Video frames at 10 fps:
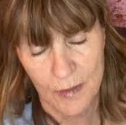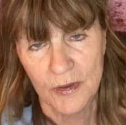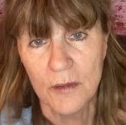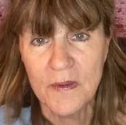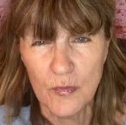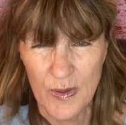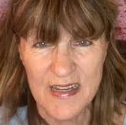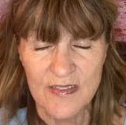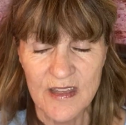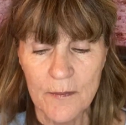I'm going to be
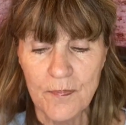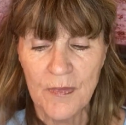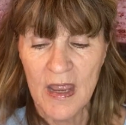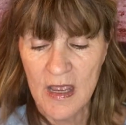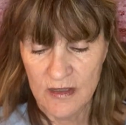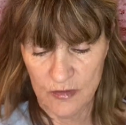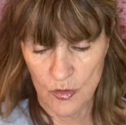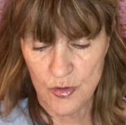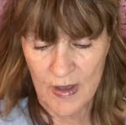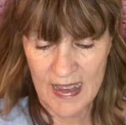reading them so
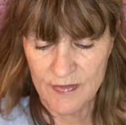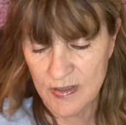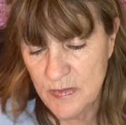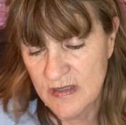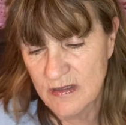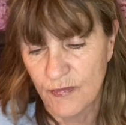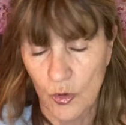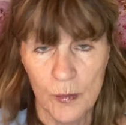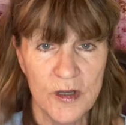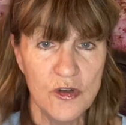you have some of this
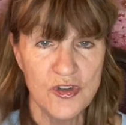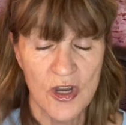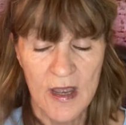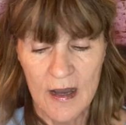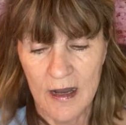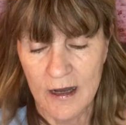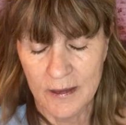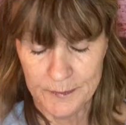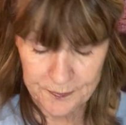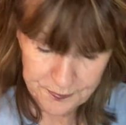verbiage.
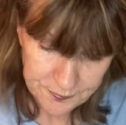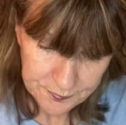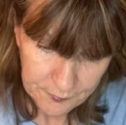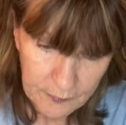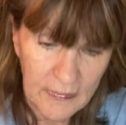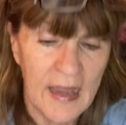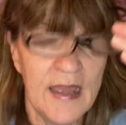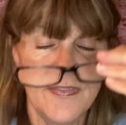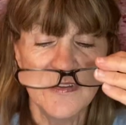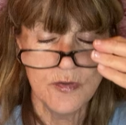
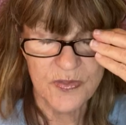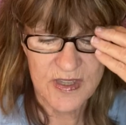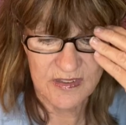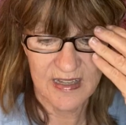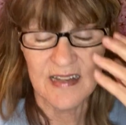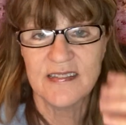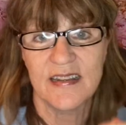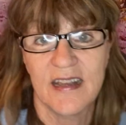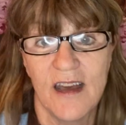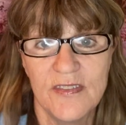And these are things, like I said,
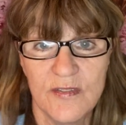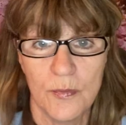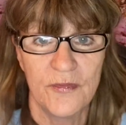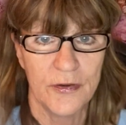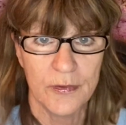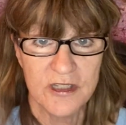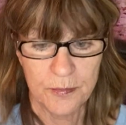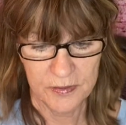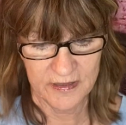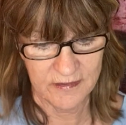I got this from various
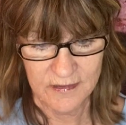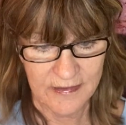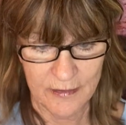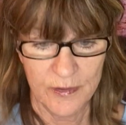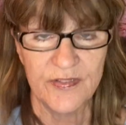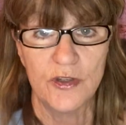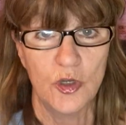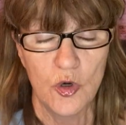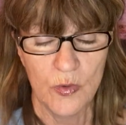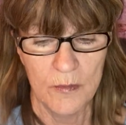places. I don't even
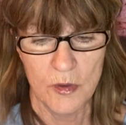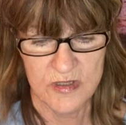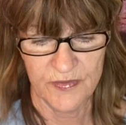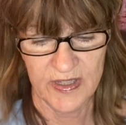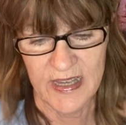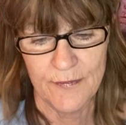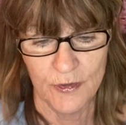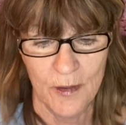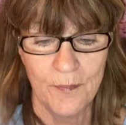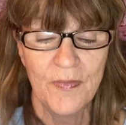know where most of it came
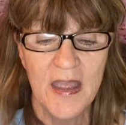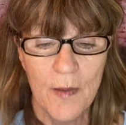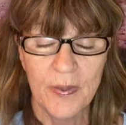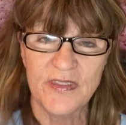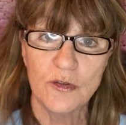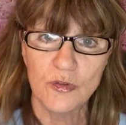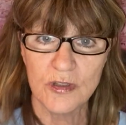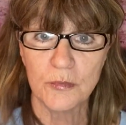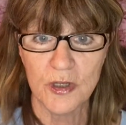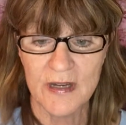from. But these are
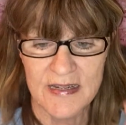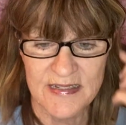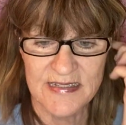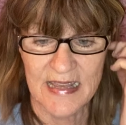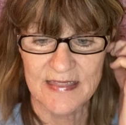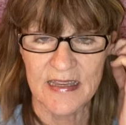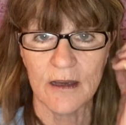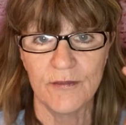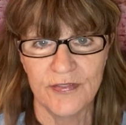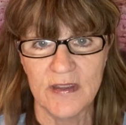some good ideas, I think,
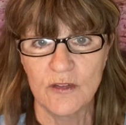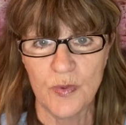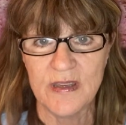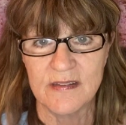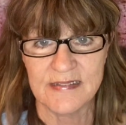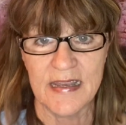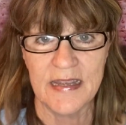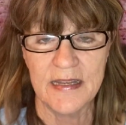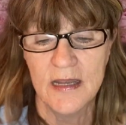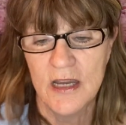of things we can
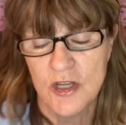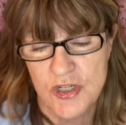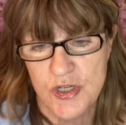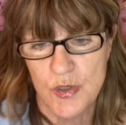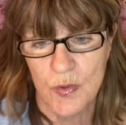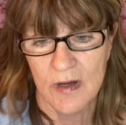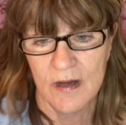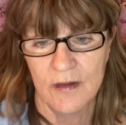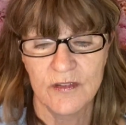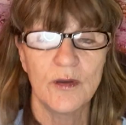say
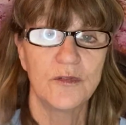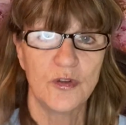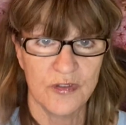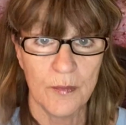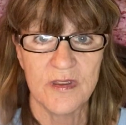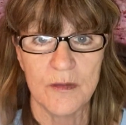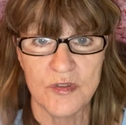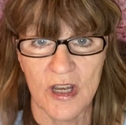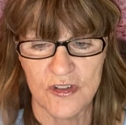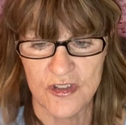to some of the
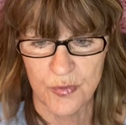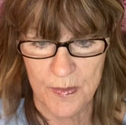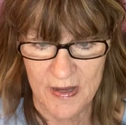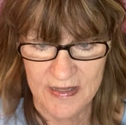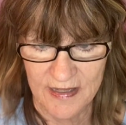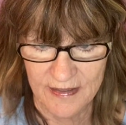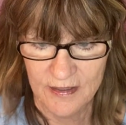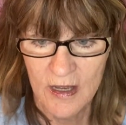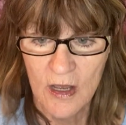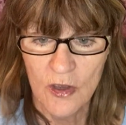objections we may get.
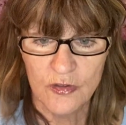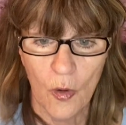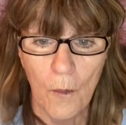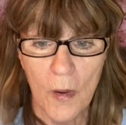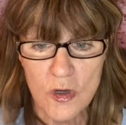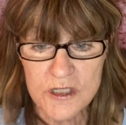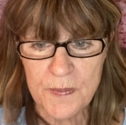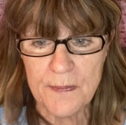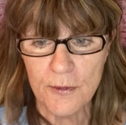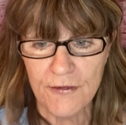So most
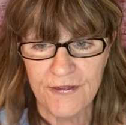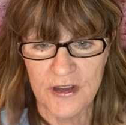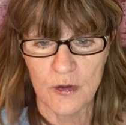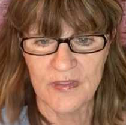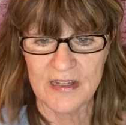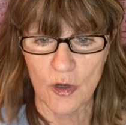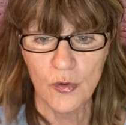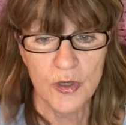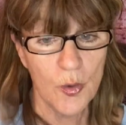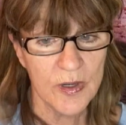people fear they
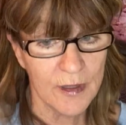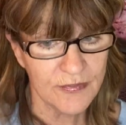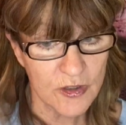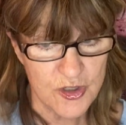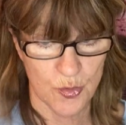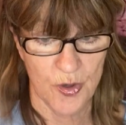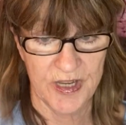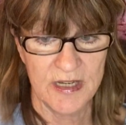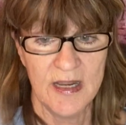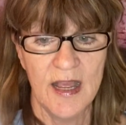don't know enough to
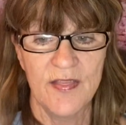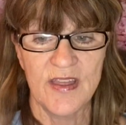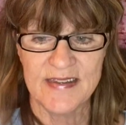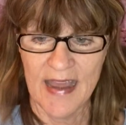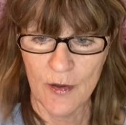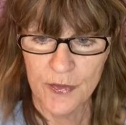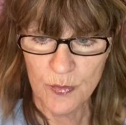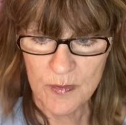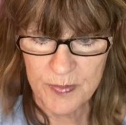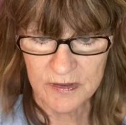join, they doubt
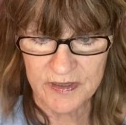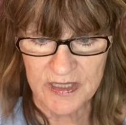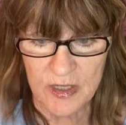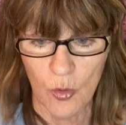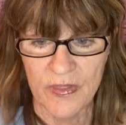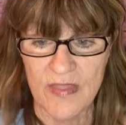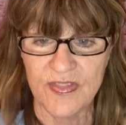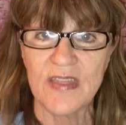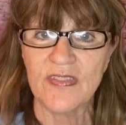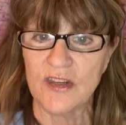their ability, or they
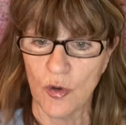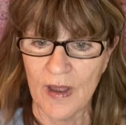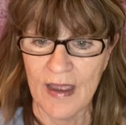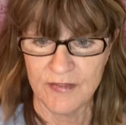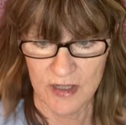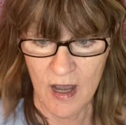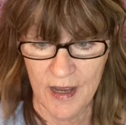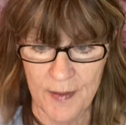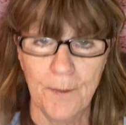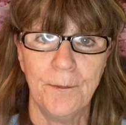think they don't have
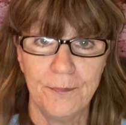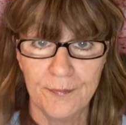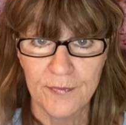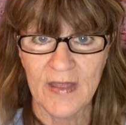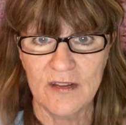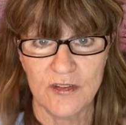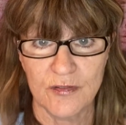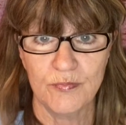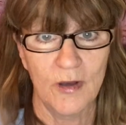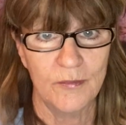time.
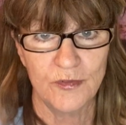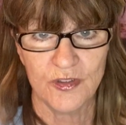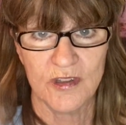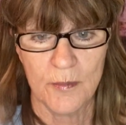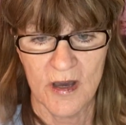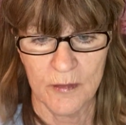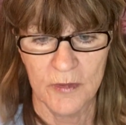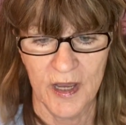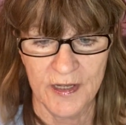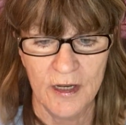That's just the bottom
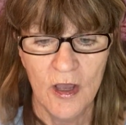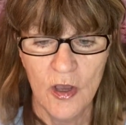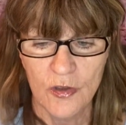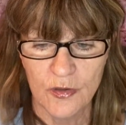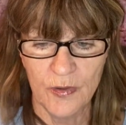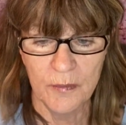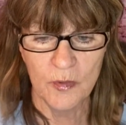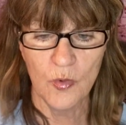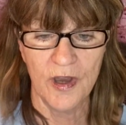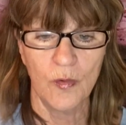line. So number
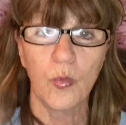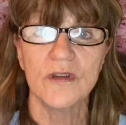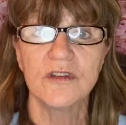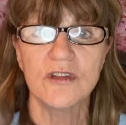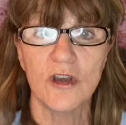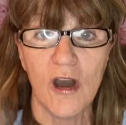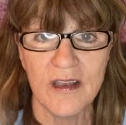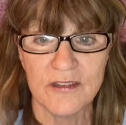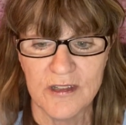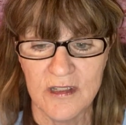one, what does it
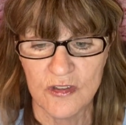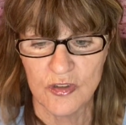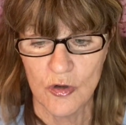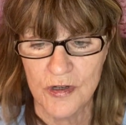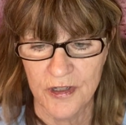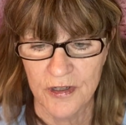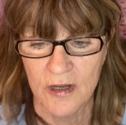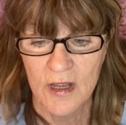cost to get started?